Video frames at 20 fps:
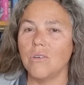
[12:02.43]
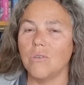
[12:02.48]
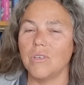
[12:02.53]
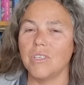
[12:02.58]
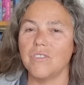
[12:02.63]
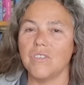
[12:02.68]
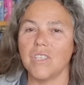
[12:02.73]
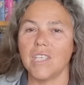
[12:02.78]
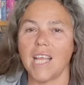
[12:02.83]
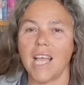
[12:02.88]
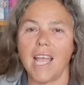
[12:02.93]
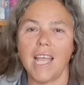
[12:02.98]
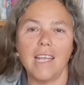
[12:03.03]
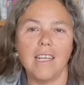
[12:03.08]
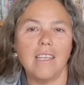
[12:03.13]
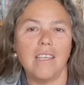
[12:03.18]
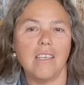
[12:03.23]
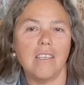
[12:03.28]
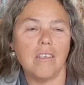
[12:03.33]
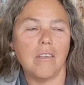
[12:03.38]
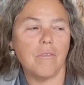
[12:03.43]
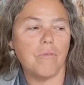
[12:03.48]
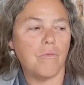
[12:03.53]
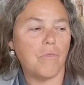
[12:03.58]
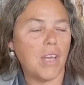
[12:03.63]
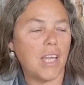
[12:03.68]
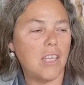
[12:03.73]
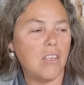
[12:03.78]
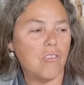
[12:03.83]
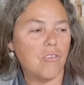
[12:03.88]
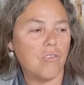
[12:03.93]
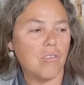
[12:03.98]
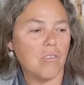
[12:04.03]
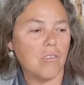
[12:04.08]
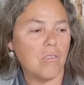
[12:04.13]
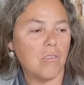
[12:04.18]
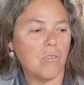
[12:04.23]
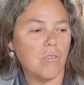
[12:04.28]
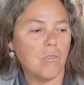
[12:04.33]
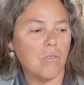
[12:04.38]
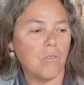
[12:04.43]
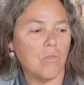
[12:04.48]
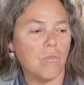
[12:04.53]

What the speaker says: or is it alien invasion,